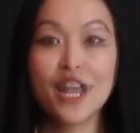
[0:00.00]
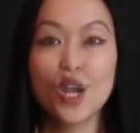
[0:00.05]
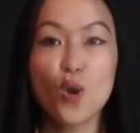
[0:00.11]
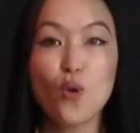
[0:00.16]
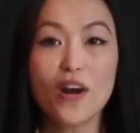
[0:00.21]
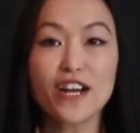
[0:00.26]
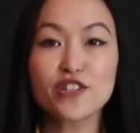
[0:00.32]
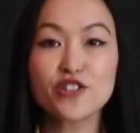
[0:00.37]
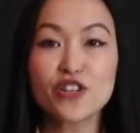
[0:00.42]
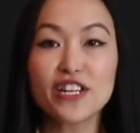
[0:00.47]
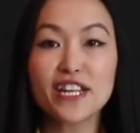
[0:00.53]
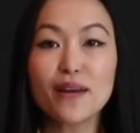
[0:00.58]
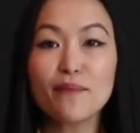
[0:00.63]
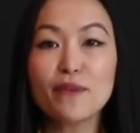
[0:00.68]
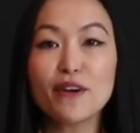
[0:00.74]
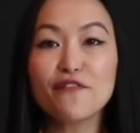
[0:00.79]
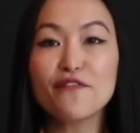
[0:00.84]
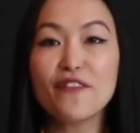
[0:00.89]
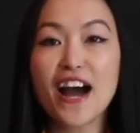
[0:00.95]
Question
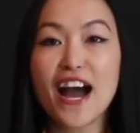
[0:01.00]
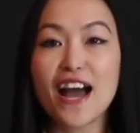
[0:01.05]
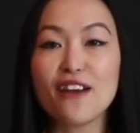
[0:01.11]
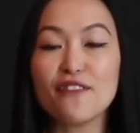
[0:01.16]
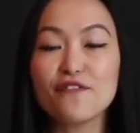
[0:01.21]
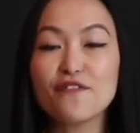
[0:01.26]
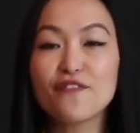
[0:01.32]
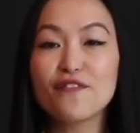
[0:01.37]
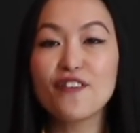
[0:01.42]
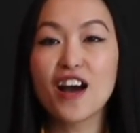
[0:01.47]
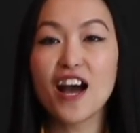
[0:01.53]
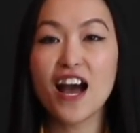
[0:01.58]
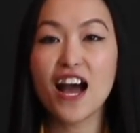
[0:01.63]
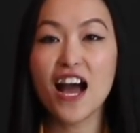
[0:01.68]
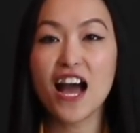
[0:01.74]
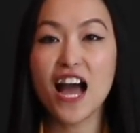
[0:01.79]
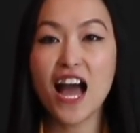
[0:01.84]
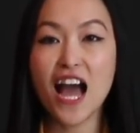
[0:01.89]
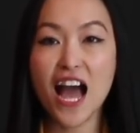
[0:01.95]
number 5.
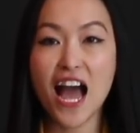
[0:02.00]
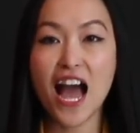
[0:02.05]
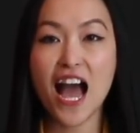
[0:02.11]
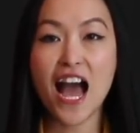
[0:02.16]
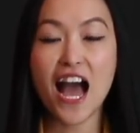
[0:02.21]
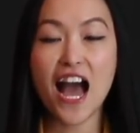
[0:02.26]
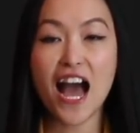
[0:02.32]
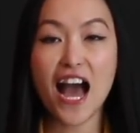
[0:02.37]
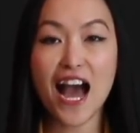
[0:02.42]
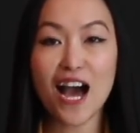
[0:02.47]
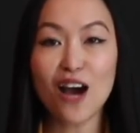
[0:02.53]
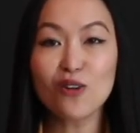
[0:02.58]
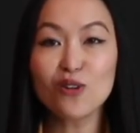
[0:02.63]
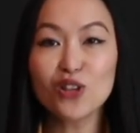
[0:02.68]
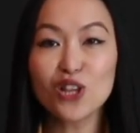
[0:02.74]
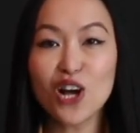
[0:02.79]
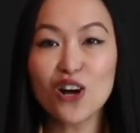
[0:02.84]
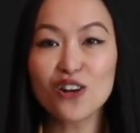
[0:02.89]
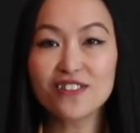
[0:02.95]

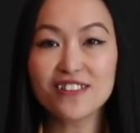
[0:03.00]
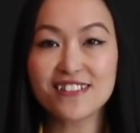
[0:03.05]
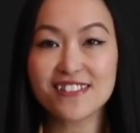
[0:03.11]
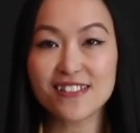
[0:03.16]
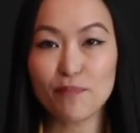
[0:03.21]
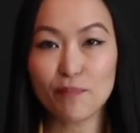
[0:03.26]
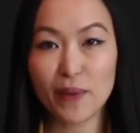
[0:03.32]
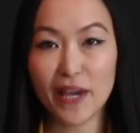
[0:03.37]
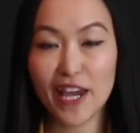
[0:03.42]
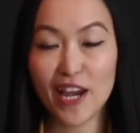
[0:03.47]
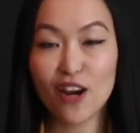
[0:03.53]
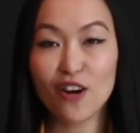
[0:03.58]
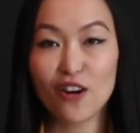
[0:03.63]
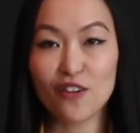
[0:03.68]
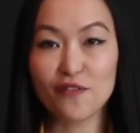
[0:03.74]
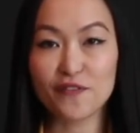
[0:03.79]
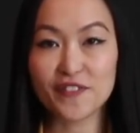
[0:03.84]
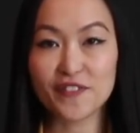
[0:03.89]
How long does a pair of